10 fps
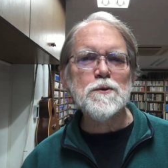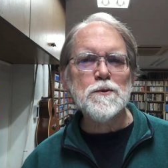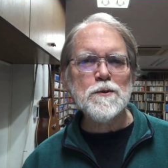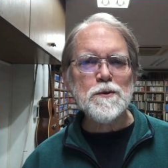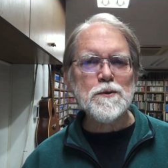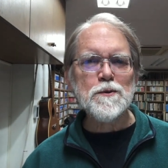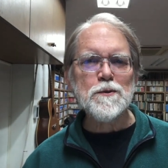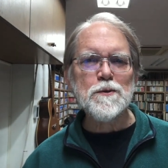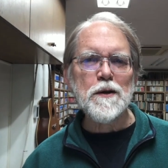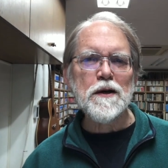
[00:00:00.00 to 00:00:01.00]

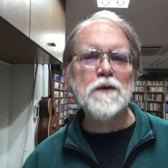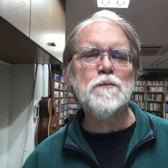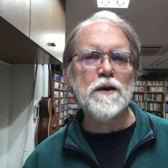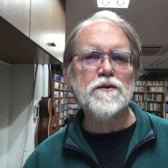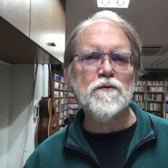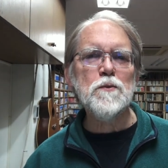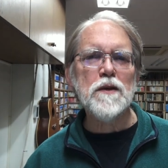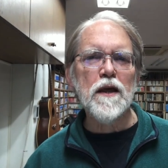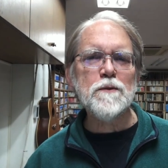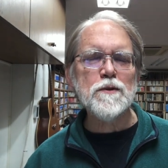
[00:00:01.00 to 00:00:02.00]
two aspects of human
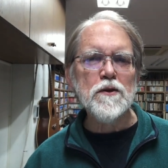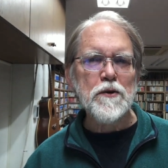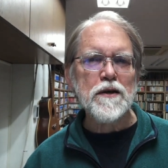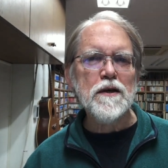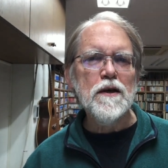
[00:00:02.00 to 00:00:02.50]
language learning.